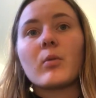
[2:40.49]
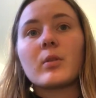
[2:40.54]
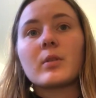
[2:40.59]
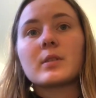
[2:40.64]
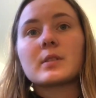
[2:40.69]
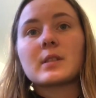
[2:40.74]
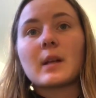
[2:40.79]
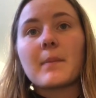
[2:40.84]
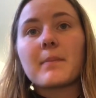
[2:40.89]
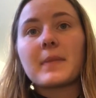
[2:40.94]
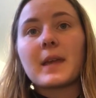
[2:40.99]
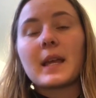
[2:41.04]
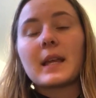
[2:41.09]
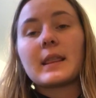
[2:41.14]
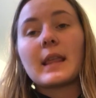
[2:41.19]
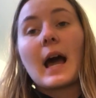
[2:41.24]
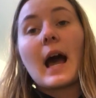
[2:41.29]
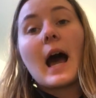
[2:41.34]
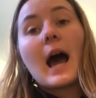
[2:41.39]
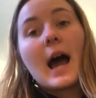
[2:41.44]
something
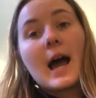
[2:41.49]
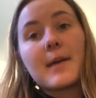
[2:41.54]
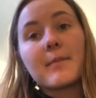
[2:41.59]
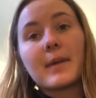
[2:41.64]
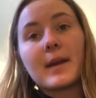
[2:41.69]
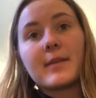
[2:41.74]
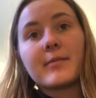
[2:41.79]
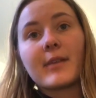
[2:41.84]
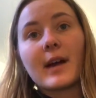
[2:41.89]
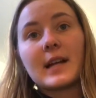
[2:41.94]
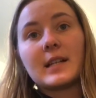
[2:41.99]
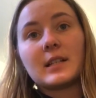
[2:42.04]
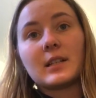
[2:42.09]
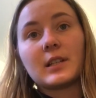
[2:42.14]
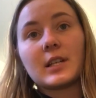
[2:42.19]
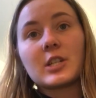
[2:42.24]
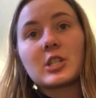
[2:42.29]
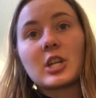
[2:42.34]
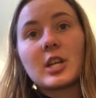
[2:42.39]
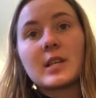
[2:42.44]
that I may find
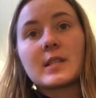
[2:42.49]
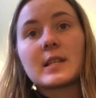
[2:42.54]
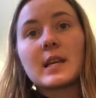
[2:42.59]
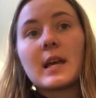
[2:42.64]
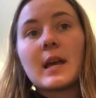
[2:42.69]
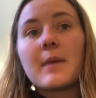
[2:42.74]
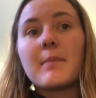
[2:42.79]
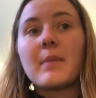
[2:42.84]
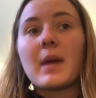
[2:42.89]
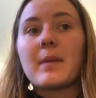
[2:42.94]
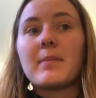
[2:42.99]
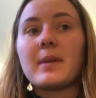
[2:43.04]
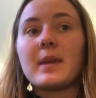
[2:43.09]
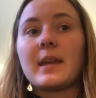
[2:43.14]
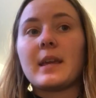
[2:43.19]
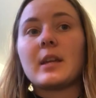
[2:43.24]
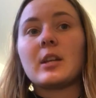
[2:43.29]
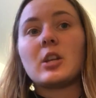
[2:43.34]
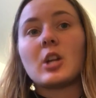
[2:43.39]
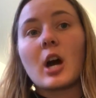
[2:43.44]
delicious may
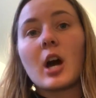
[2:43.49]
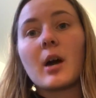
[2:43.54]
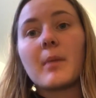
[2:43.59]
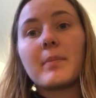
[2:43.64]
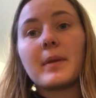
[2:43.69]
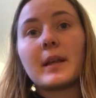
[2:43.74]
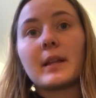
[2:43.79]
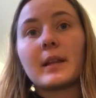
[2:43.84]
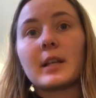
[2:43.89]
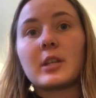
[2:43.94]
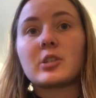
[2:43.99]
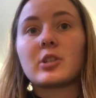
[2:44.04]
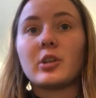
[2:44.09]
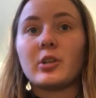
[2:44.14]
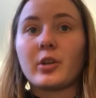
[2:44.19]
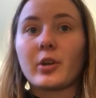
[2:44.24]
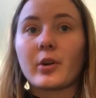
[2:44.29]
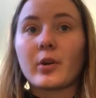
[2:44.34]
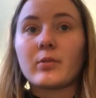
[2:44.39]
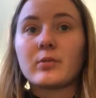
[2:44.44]
be not appealing to
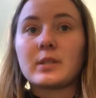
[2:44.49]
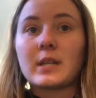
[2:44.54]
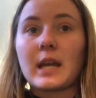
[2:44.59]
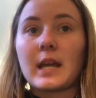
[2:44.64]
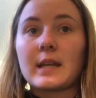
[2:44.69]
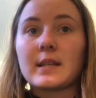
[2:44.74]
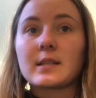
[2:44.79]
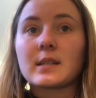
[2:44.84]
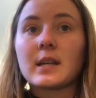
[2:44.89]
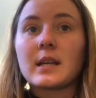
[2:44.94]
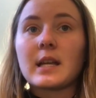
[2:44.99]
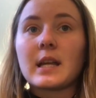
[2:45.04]
your own taste.